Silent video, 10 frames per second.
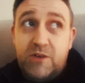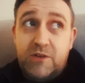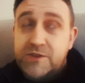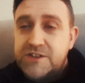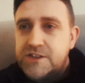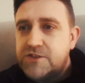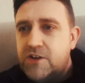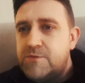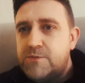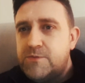I would
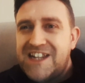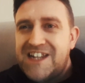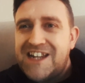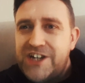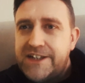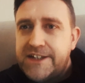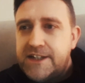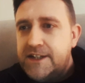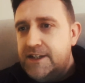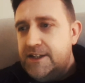describe as almost angelic.
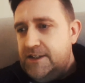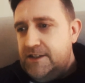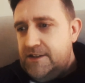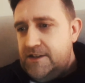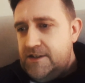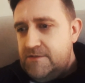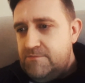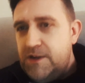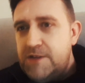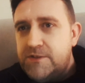
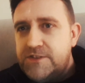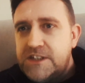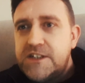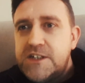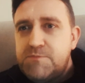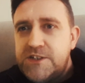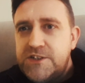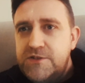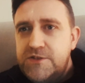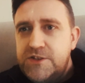People have said that it's
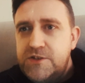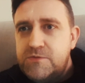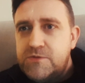Pazuzu